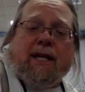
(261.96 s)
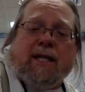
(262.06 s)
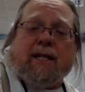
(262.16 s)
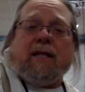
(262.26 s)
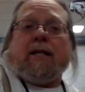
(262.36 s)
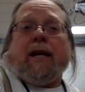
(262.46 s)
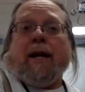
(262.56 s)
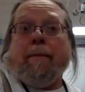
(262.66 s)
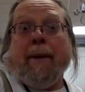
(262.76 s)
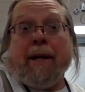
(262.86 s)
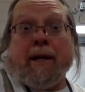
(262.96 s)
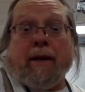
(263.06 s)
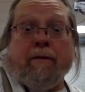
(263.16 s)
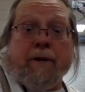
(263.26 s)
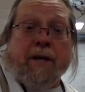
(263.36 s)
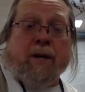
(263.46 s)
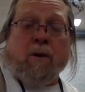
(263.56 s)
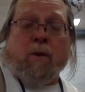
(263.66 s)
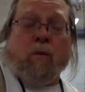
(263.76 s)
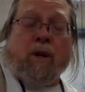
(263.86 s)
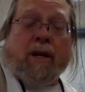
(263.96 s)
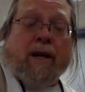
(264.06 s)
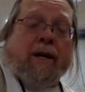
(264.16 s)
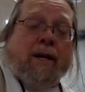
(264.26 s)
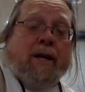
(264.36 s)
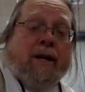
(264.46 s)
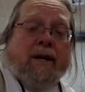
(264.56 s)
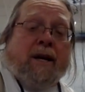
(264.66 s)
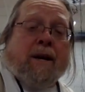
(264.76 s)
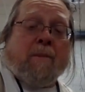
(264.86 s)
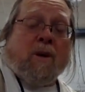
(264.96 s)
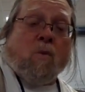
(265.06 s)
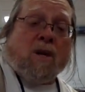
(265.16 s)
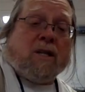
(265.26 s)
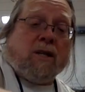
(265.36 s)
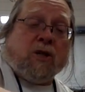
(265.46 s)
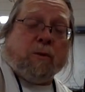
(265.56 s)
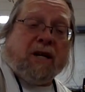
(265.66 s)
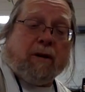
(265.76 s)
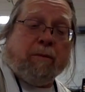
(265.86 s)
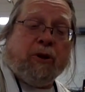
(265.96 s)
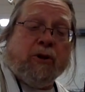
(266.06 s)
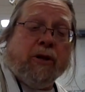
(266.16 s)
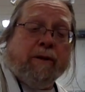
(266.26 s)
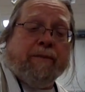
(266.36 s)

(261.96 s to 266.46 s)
since I am making a video and I am going to want to touch my computer.